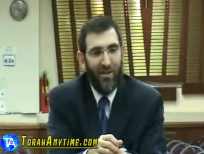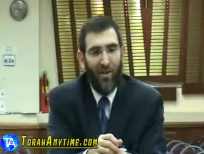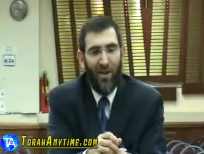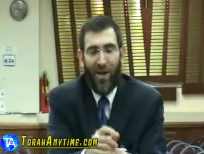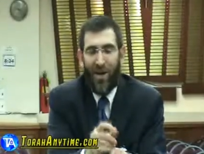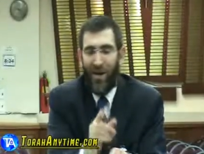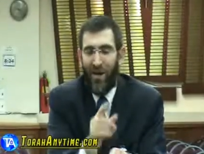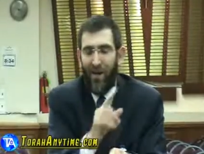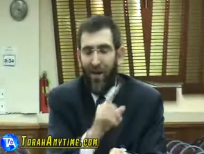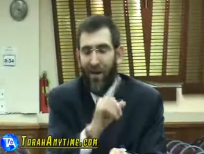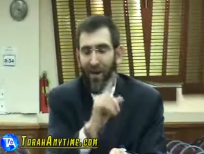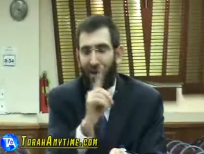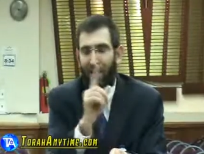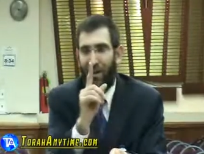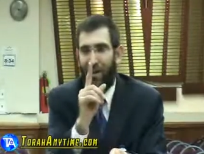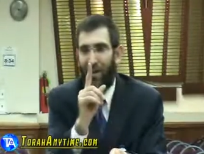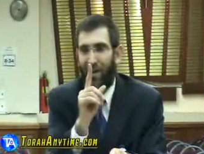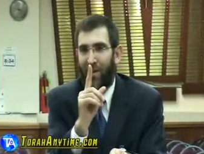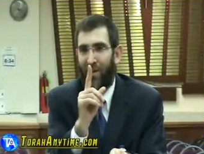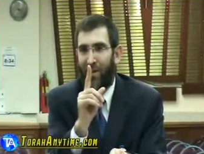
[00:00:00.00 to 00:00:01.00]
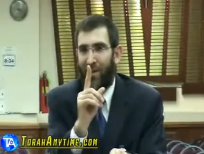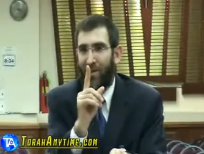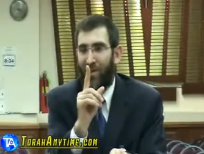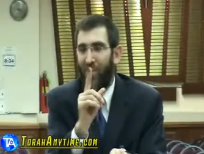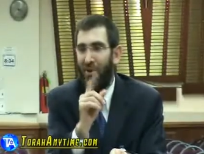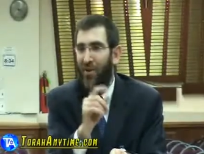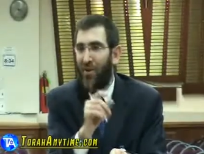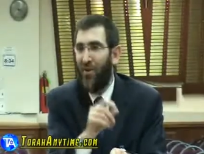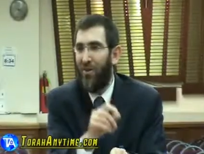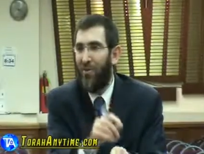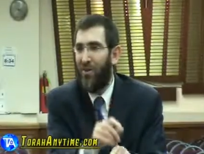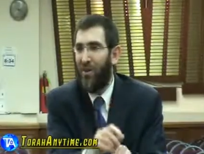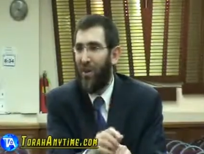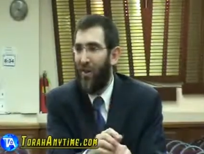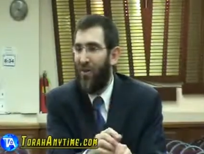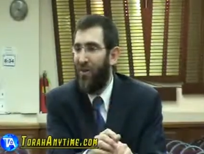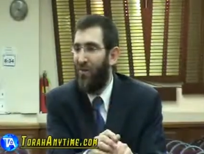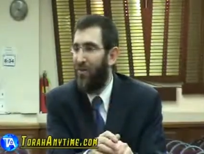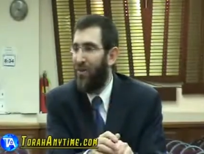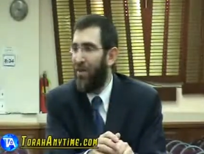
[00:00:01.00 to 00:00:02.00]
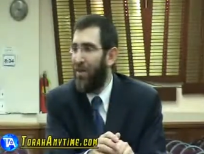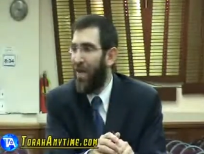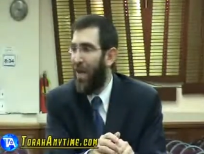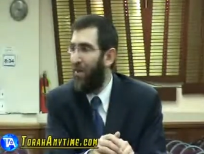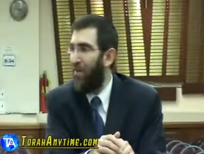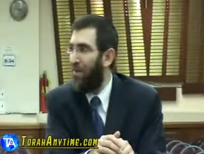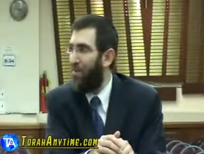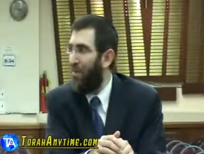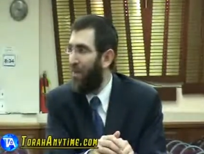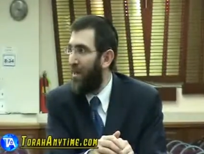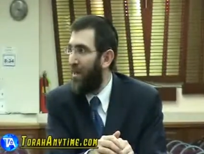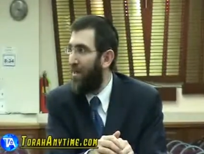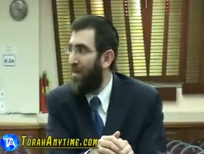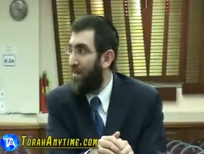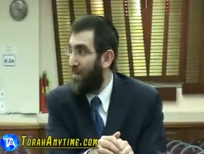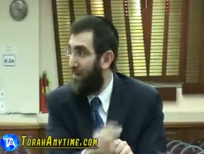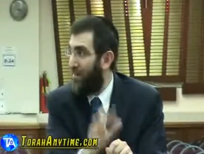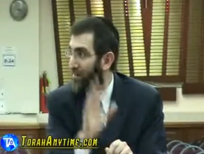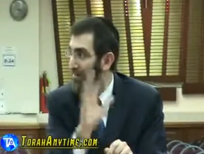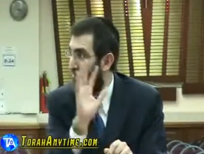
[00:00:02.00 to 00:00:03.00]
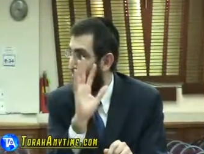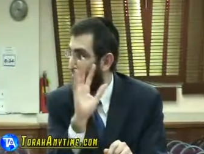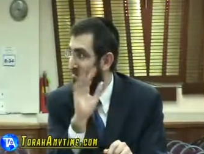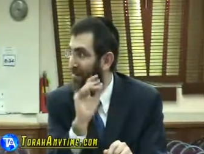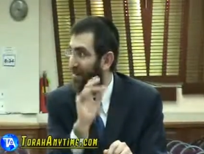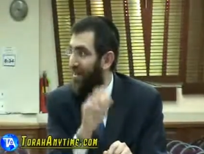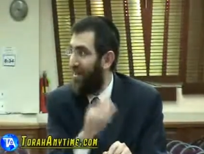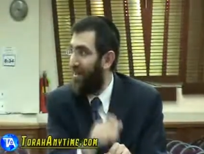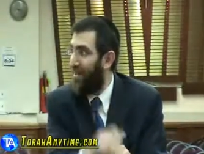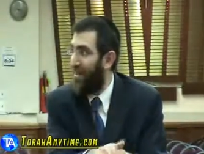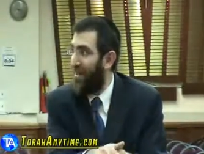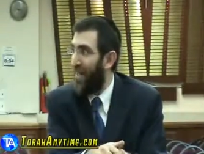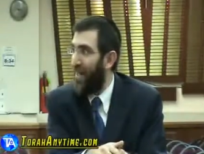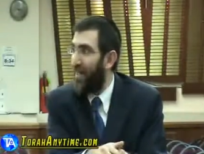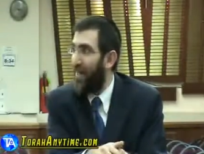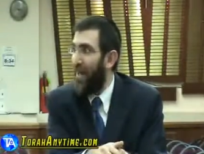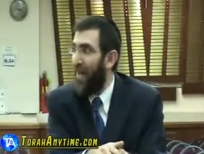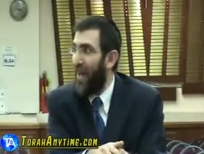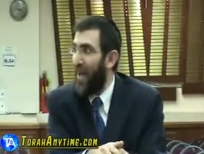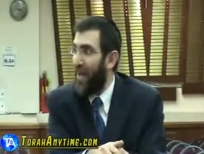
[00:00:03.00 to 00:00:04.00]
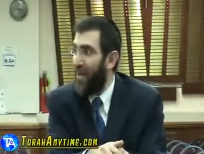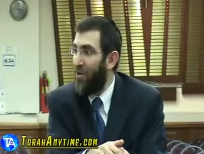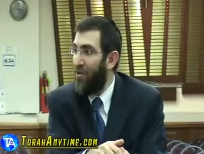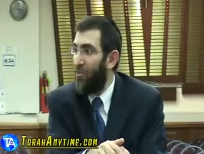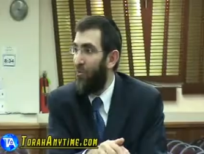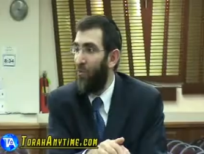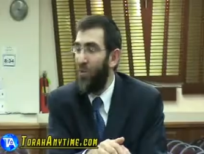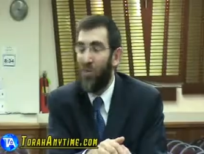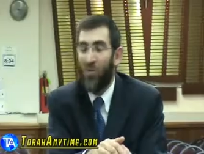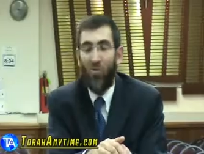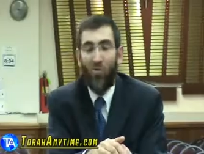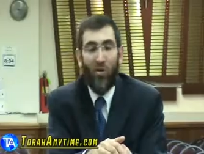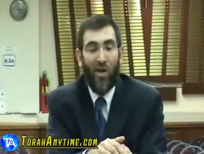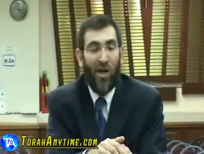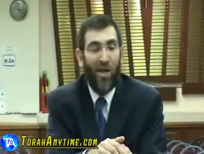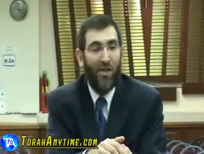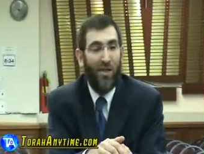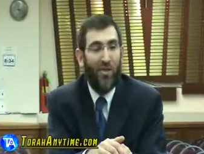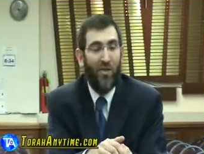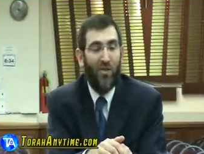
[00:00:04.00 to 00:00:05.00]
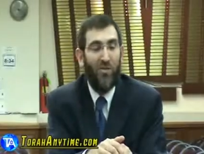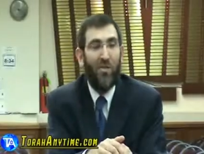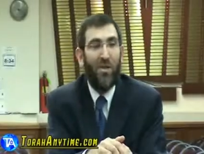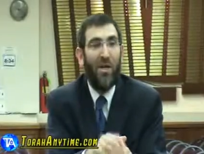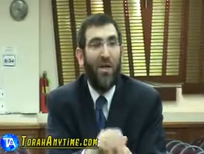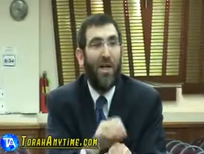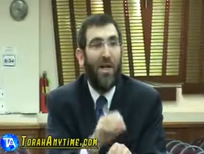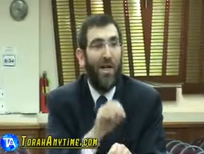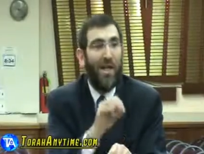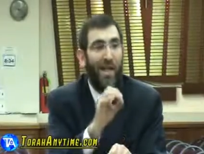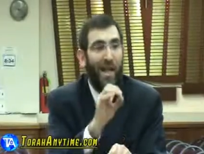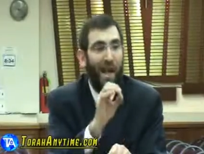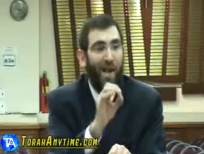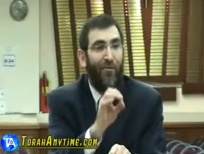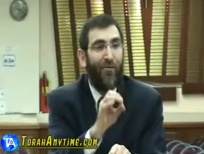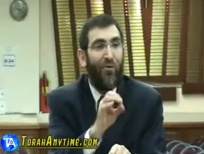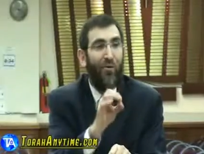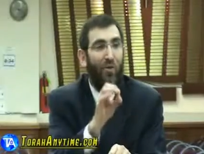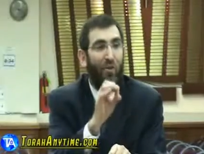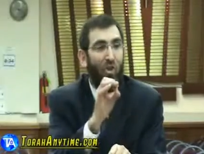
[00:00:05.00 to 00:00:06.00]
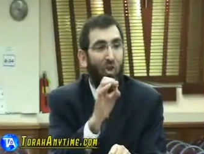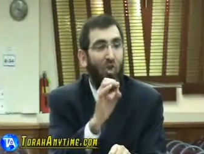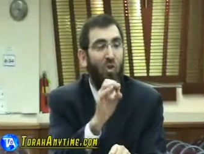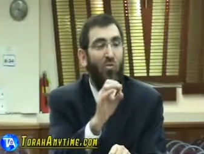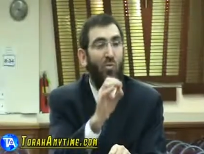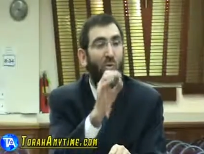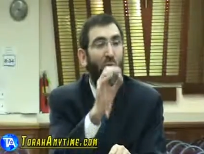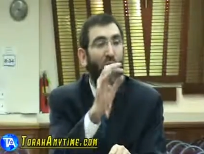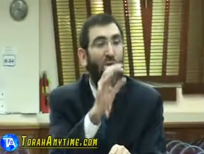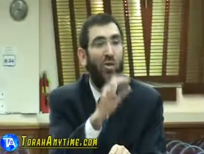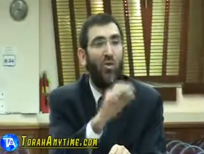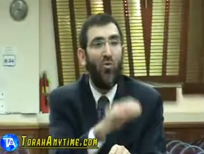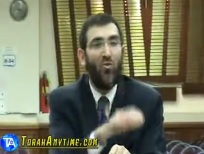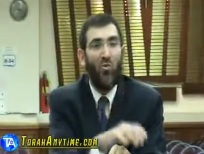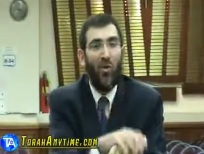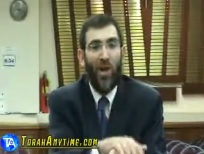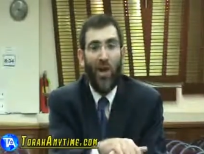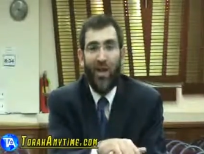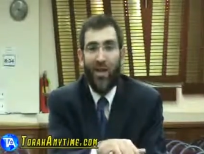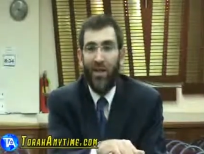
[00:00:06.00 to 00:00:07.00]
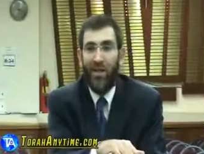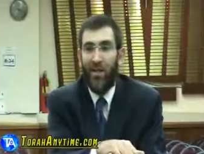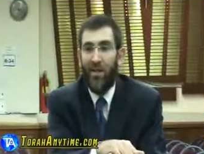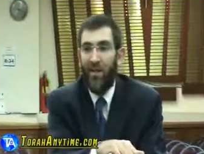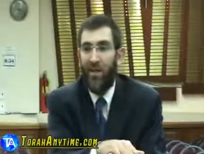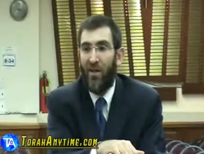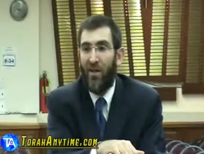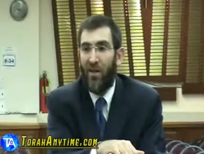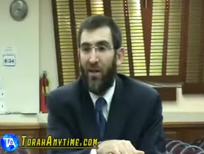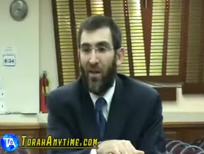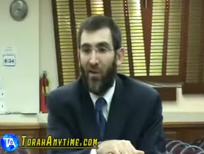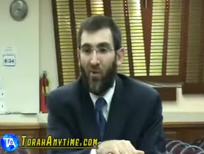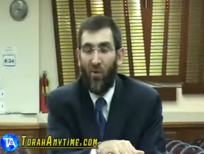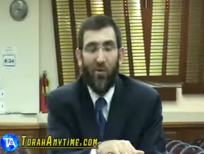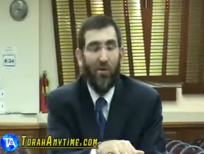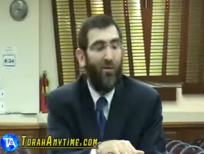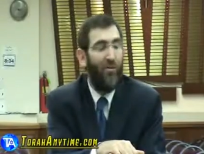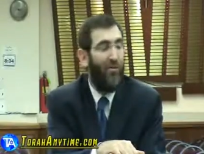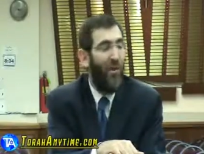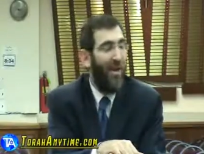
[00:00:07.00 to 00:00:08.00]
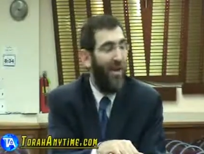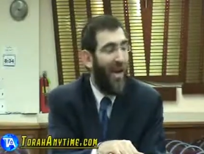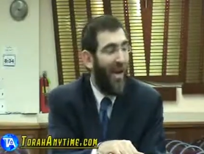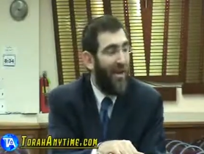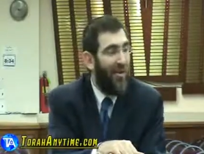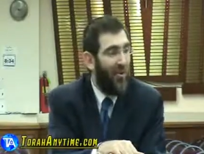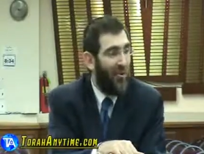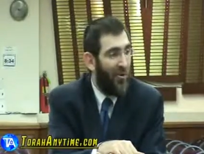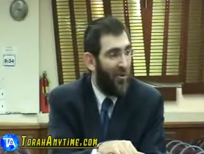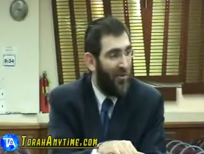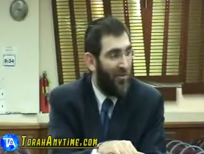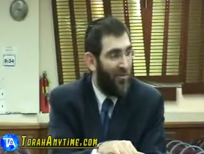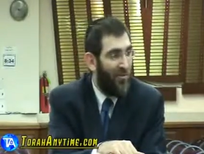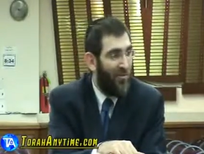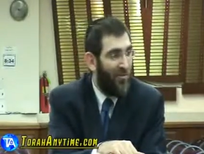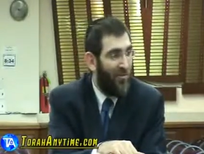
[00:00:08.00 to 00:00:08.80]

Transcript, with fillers: So, the Torah, I think what the Talmud means is that anger was created. Excuse me, laughter and humor was created in order to fight anger.